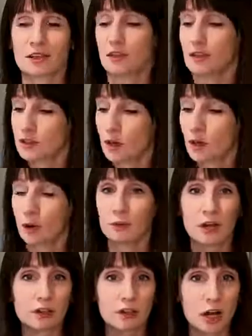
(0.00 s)
So
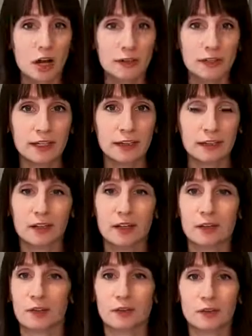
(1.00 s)
dark chocolate,
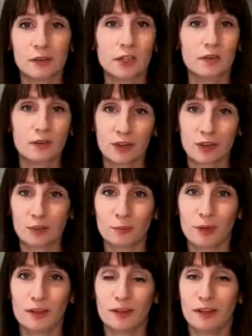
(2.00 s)
if you're looking for a good
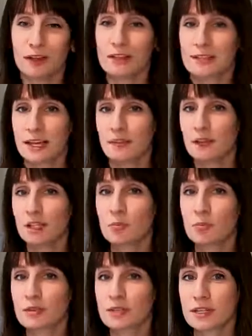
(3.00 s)
one,
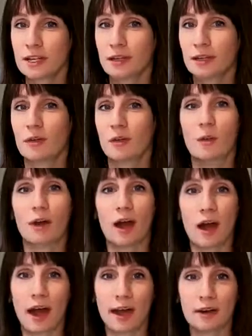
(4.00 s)
70% or
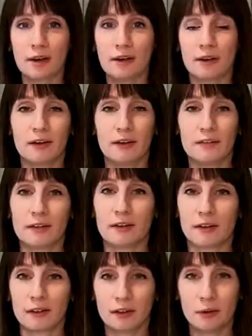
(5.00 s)
higher of the
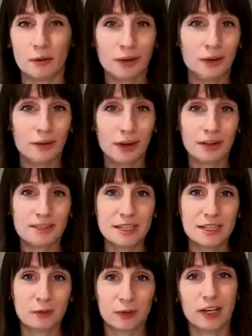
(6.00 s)
cocoa
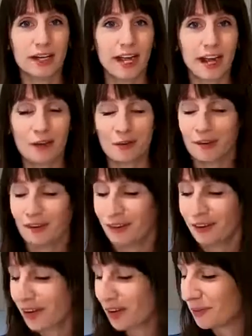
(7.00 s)
content or cacao
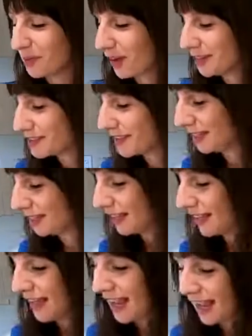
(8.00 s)
content,
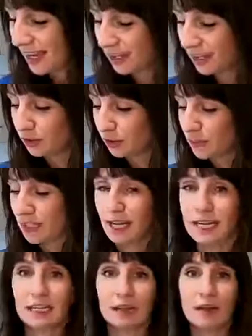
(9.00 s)
and you'll be
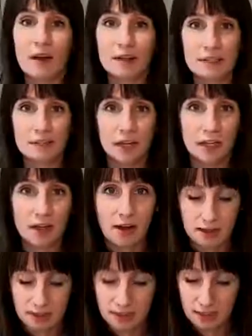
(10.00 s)
getting lots of
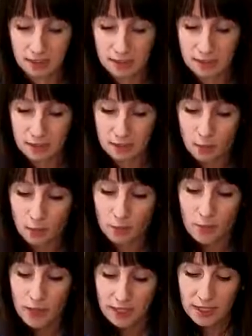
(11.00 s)
antioxidants.
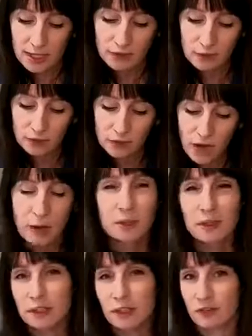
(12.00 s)
But if you're not
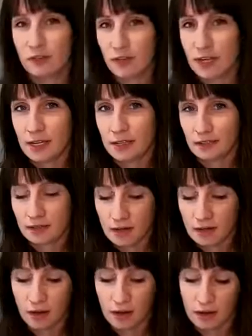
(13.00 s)
really a fan
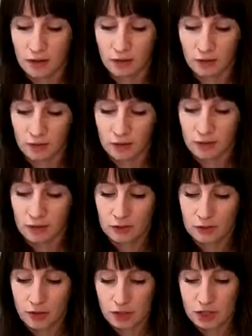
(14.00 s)
of
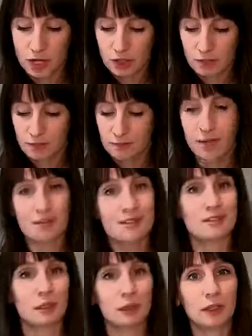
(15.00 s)
dark chocolate, maybe it's
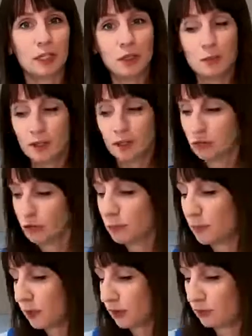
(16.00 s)
a little bit too
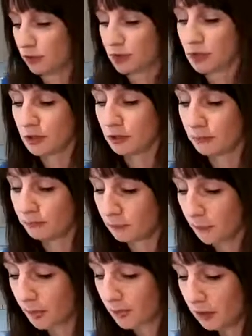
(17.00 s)
bitter for you,
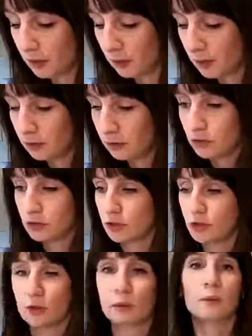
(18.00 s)
you can
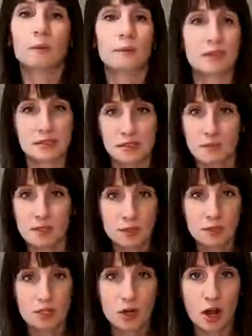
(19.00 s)
do the
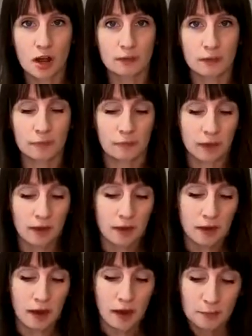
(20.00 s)
semi-sweet chocolate
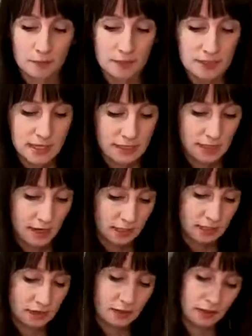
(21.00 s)
because that's kind
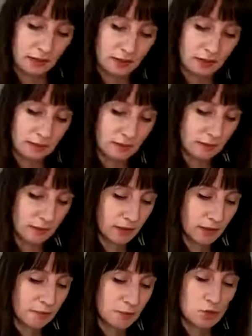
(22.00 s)
of a
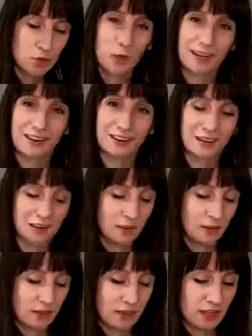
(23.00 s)
in between
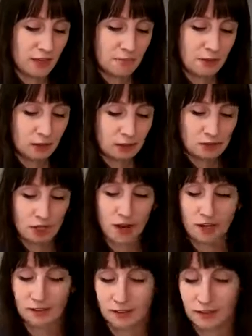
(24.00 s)
the milk
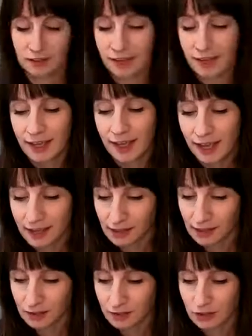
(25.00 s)
chocolate
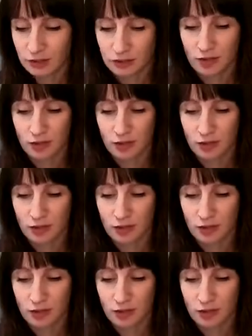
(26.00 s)
and dark